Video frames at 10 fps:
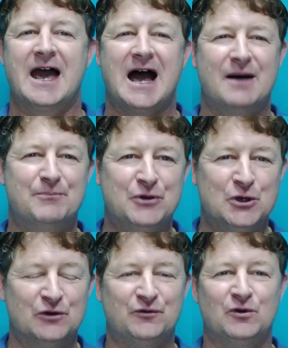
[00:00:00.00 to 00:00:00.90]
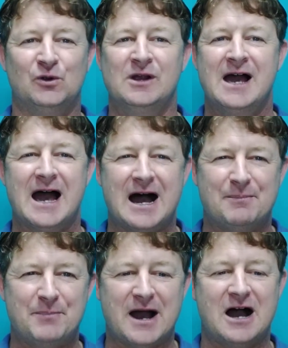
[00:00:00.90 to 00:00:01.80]
How beautiful,
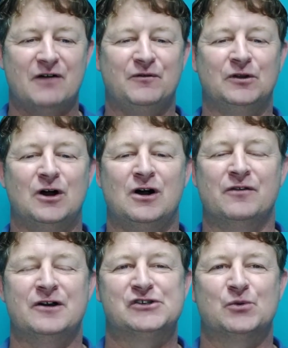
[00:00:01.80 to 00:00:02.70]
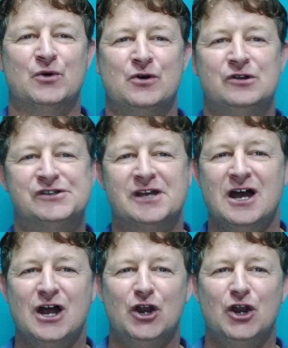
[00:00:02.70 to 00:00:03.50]
how powerful are those words.